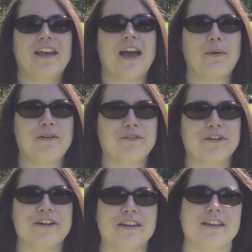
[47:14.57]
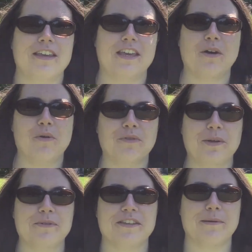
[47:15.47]
However, he
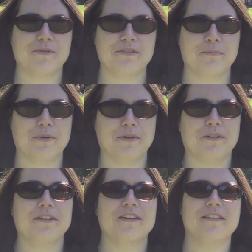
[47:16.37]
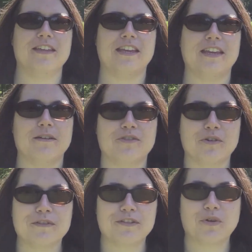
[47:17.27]
only was able to build the
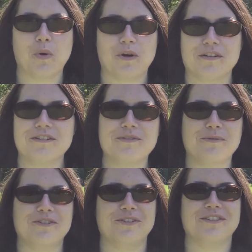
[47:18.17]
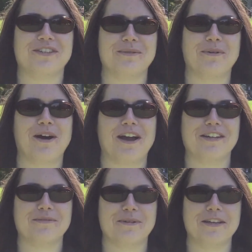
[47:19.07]
servants' quarters, which you see
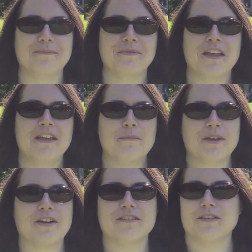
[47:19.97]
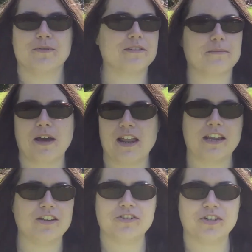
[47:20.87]
behind me, because there was some kind
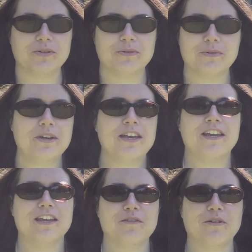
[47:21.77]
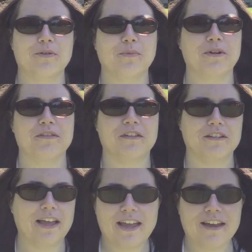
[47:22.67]
of issue either with the
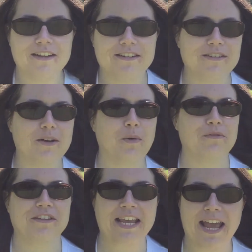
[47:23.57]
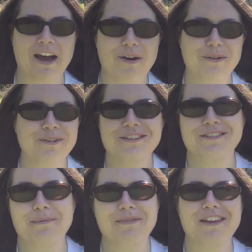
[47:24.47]
land or the town,
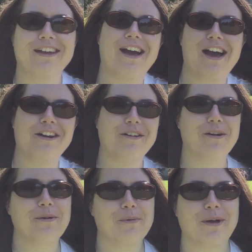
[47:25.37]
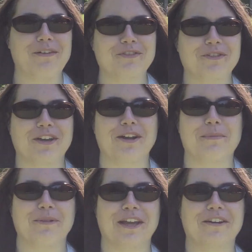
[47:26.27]
something, I don't know, we'll have to look it
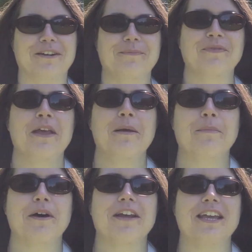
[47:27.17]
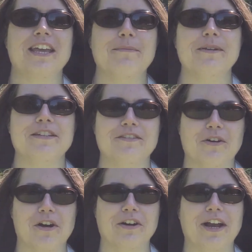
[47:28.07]
up later. But him and his
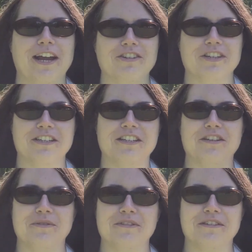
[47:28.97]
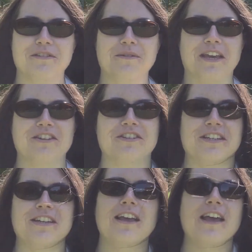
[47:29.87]
daughter actually did use this
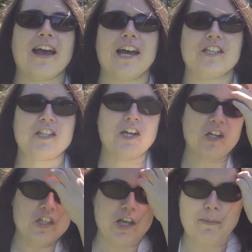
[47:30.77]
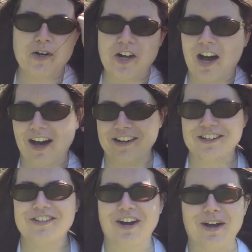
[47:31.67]
location as their summer
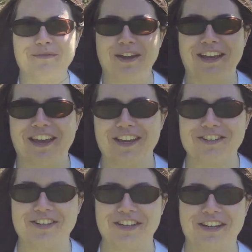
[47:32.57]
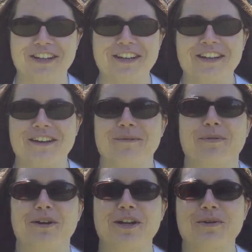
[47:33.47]
cottage on vacation.
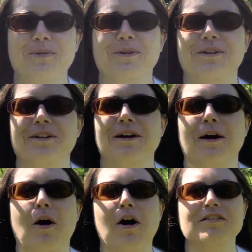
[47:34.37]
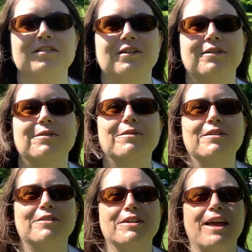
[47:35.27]
Pretty cool. Also,
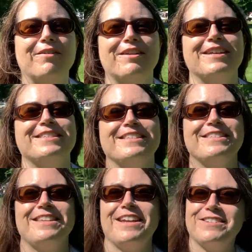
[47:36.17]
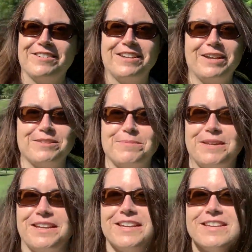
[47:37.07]
look how nice this day turned out to
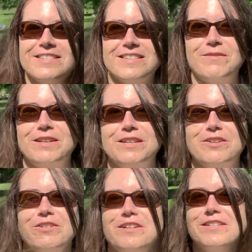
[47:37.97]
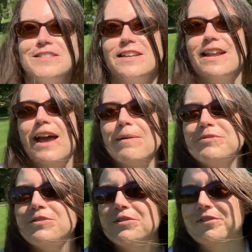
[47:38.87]
be. 70 degrees and
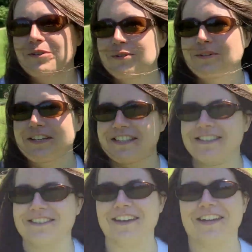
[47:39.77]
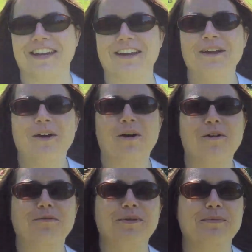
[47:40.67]
absolutely stunning.
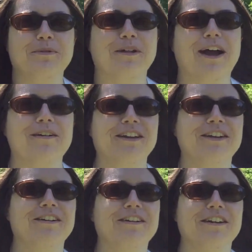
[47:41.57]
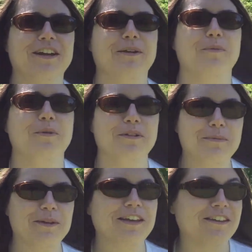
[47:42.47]
All the people out here in
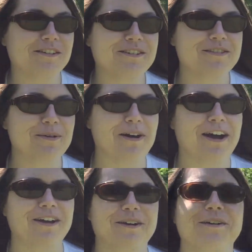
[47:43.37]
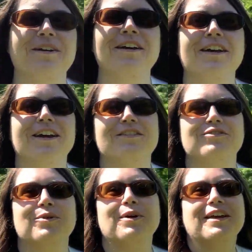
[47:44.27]
Willoughby Hills, Ohio,
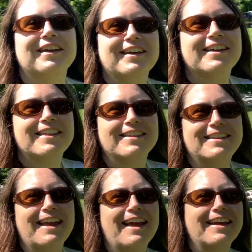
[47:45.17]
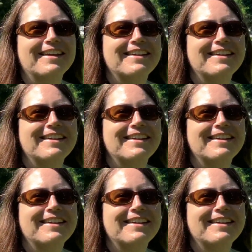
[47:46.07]
enjoying the day.